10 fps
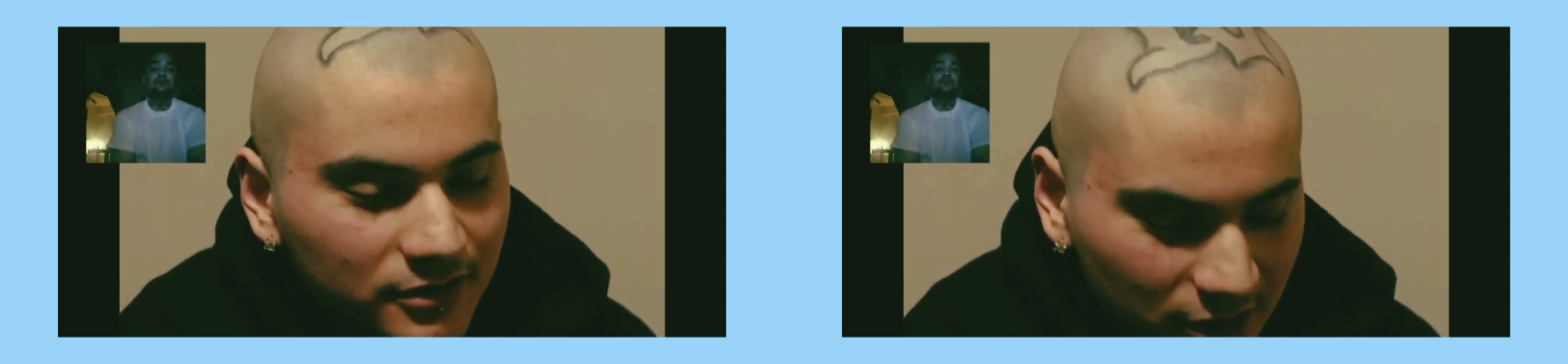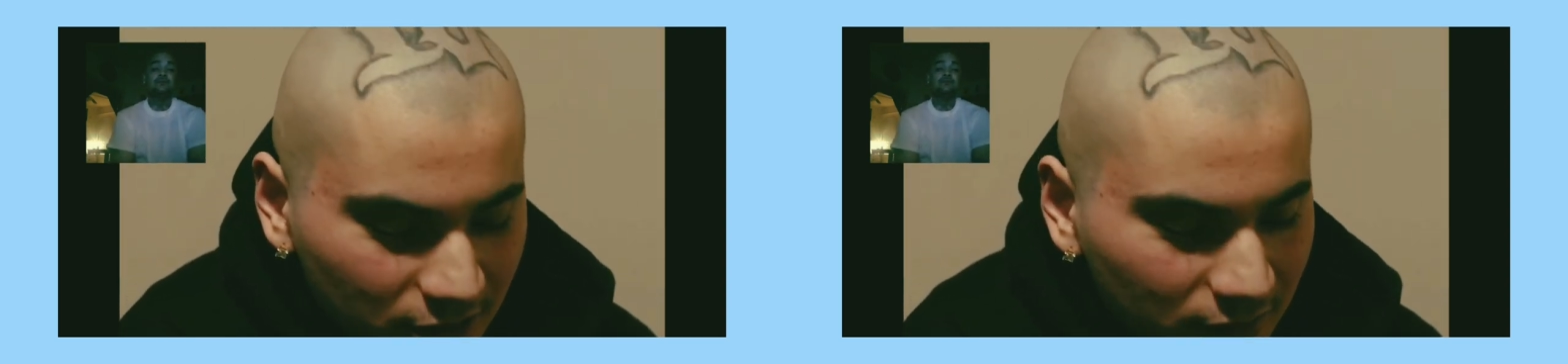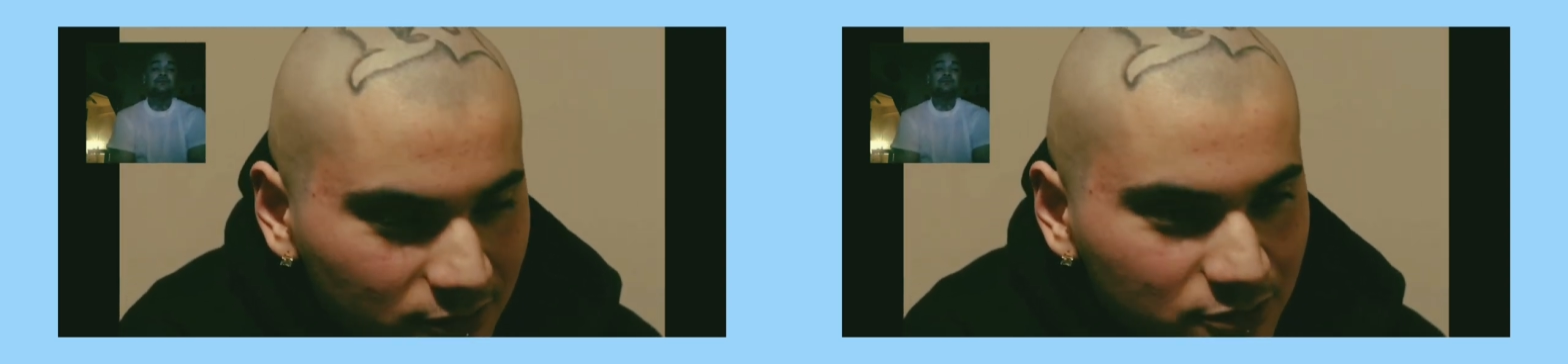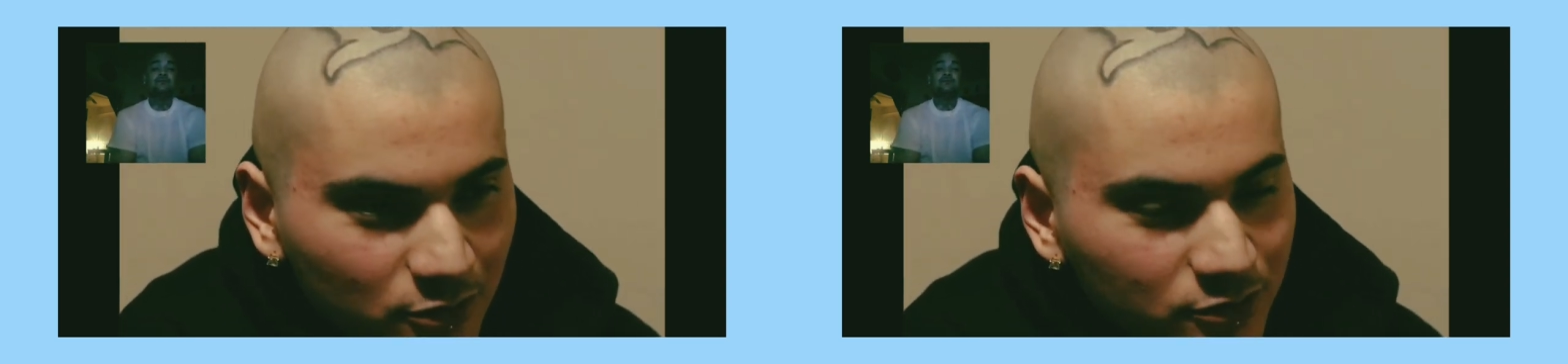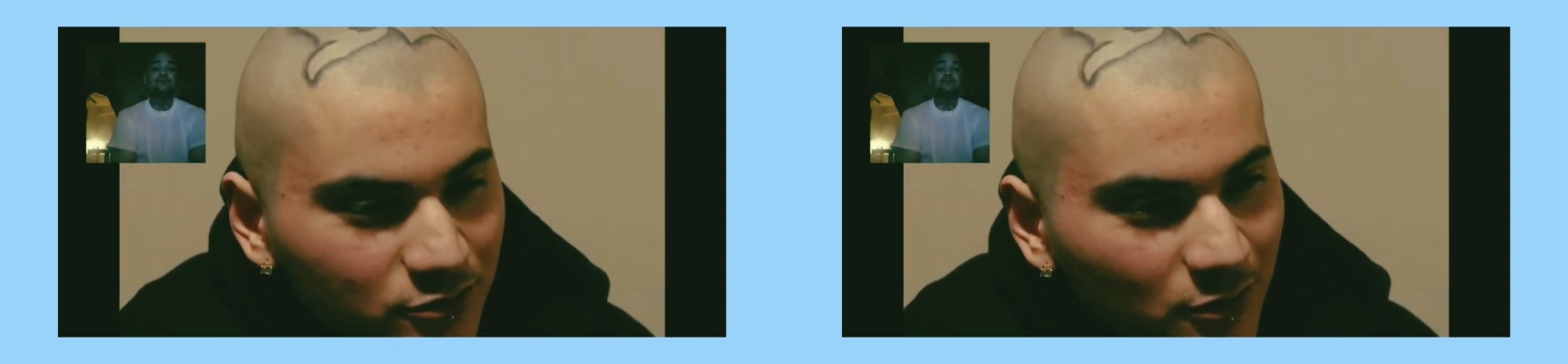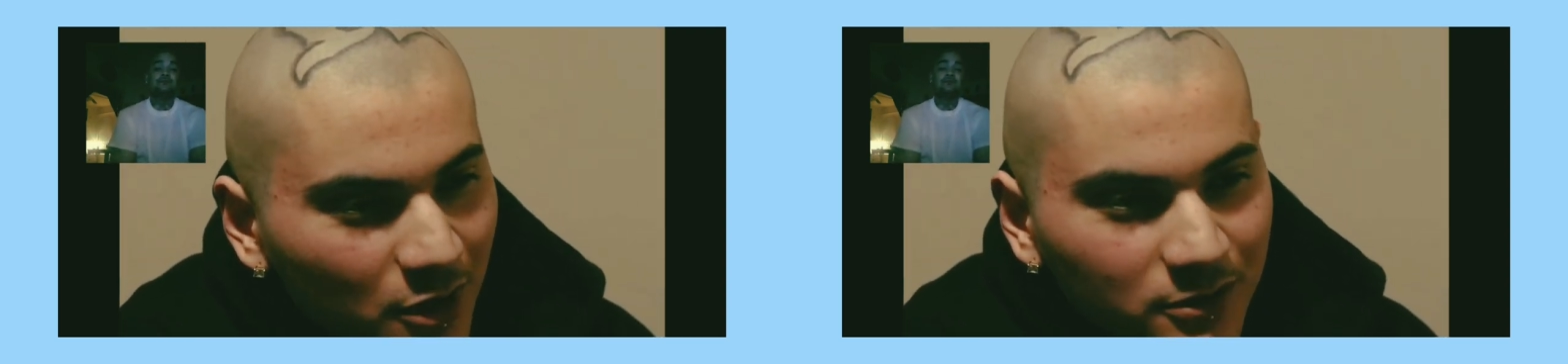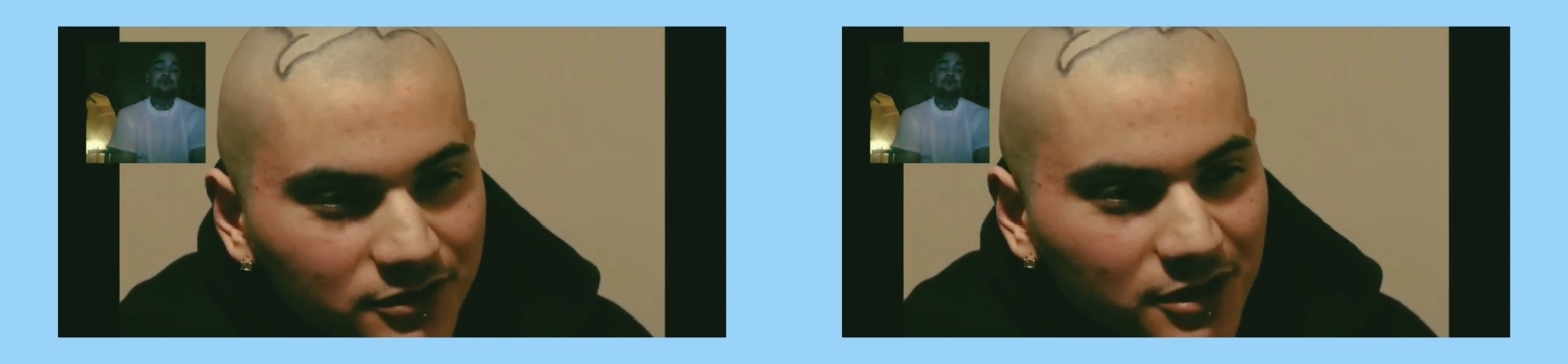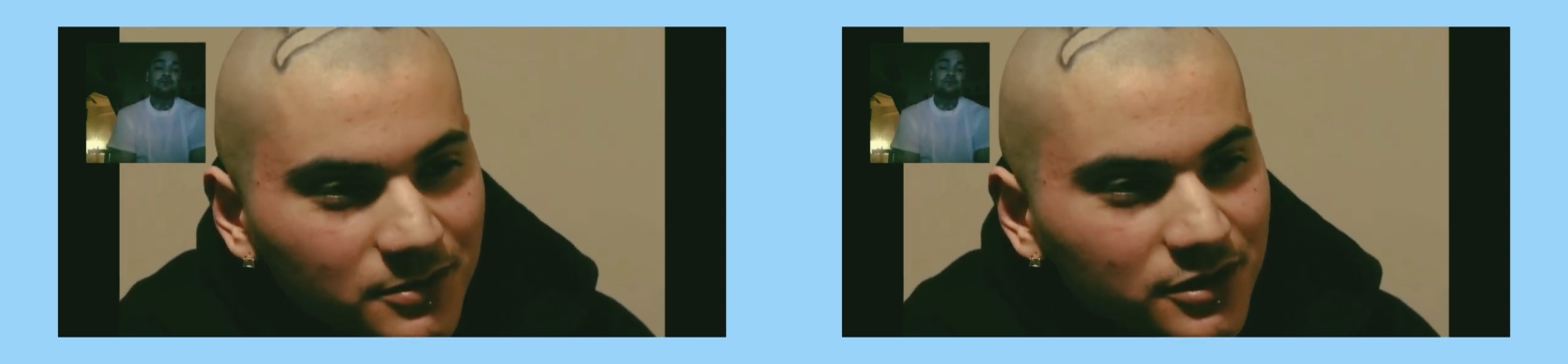Like if there's no tomorrow
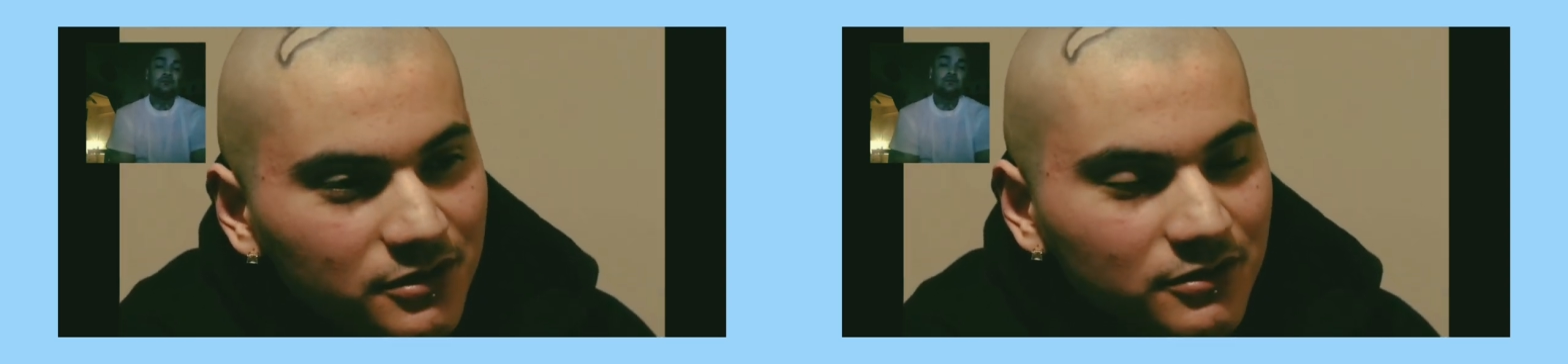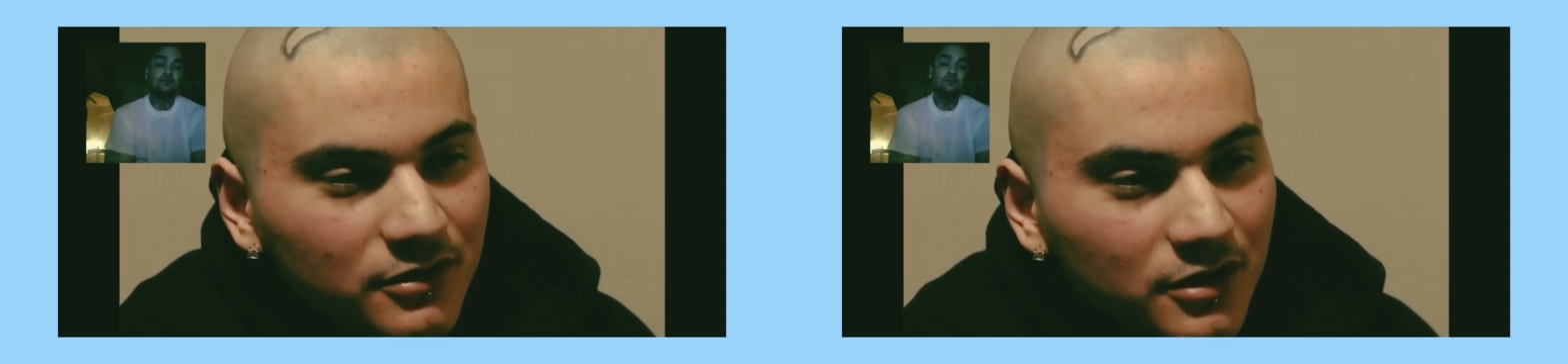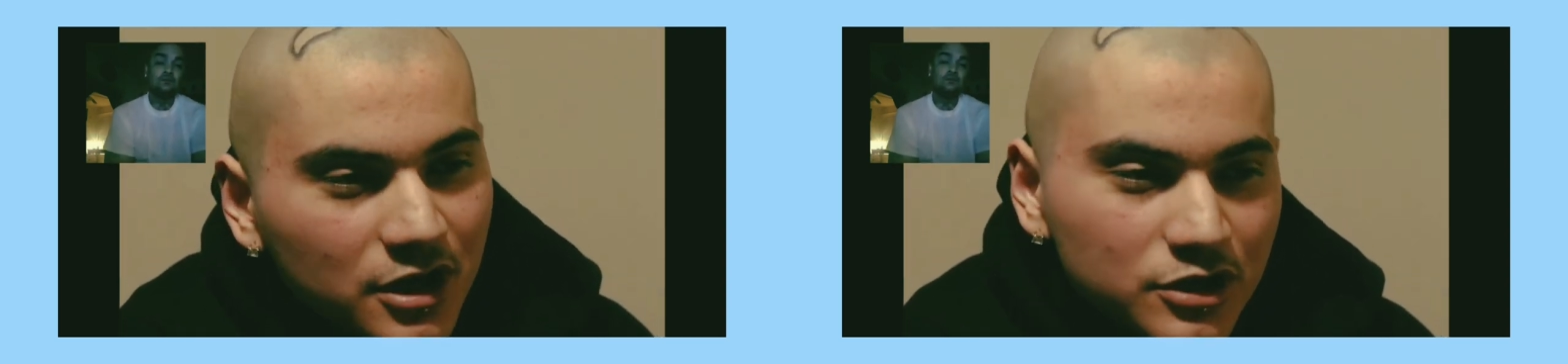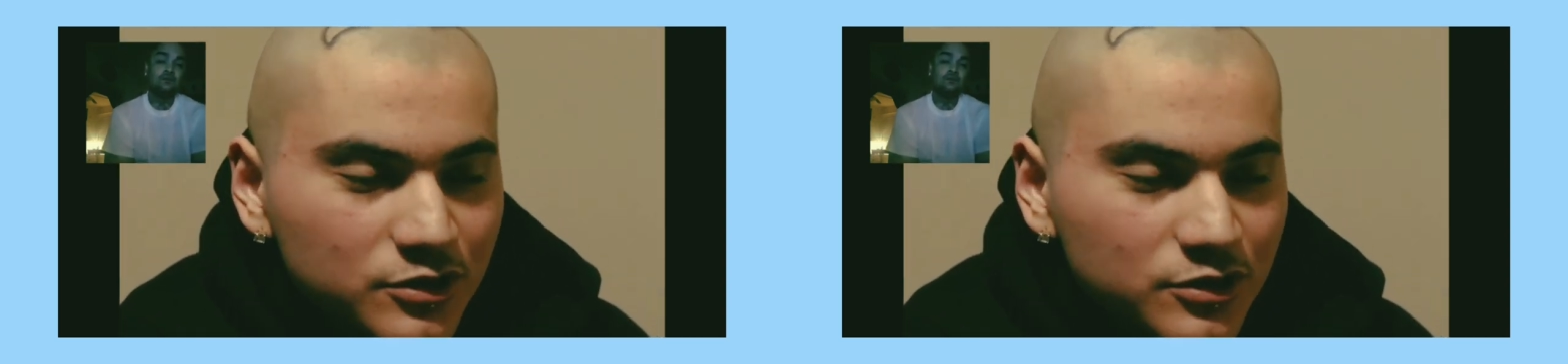type shit, you know?